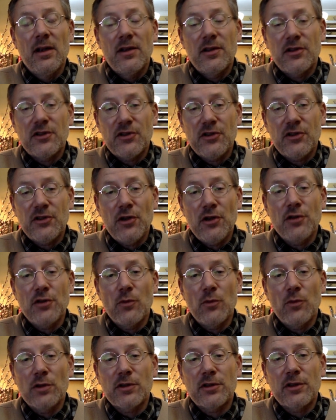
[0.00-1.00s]
The surgeon
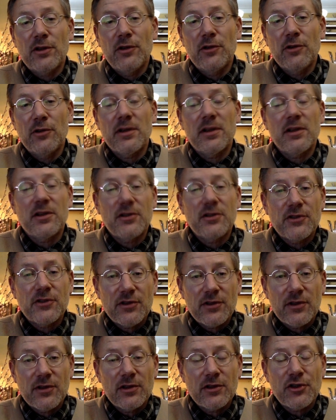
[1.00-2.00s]
wants to look at
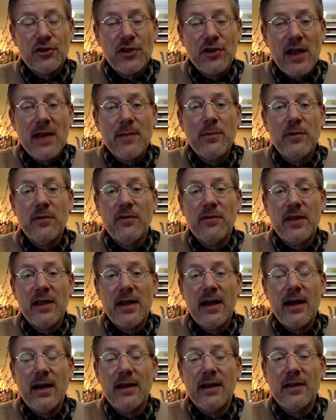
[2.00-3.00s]
this, the shape of the
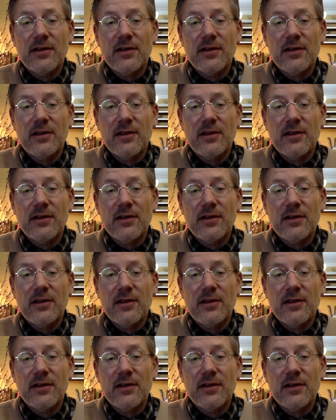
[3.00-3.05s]
eye,